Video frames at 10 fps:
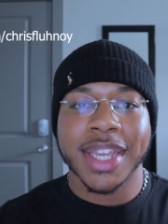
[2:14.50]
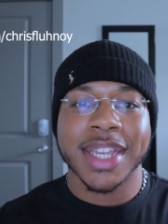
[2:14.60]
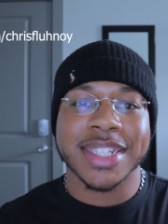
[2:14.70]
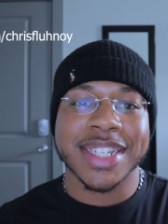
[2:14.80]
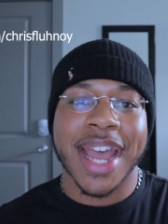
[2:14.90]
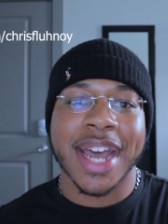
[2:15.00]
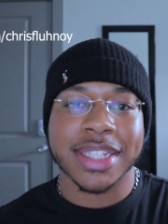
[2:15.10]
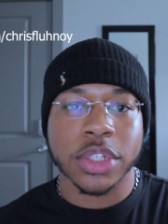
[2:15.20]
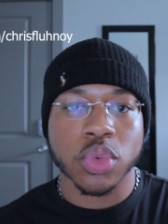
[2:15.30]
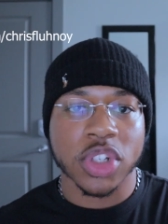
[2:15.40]
is
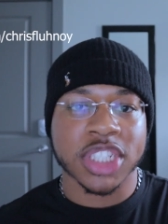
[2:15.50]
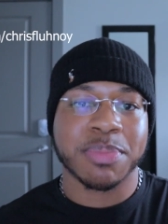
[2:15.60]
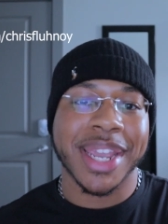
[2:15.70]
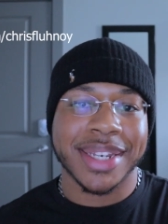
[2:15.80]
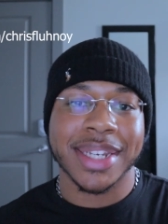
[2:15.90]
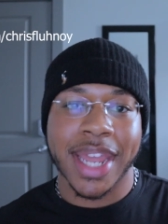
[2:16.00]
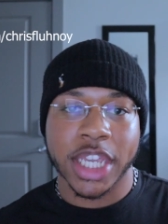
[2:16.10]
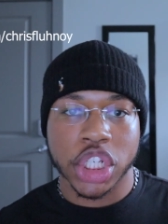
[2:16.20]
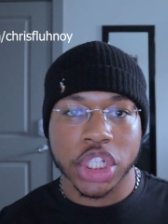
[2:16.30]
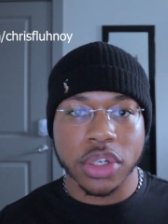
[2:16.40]
not respected
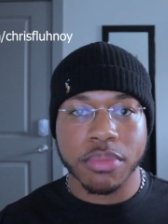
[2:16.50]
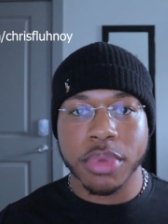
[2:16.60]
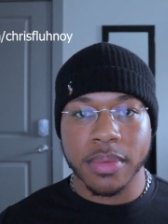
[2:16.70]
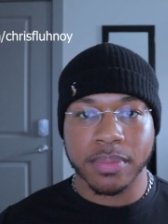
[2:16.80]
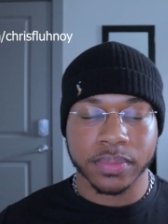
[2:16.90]
like it should be.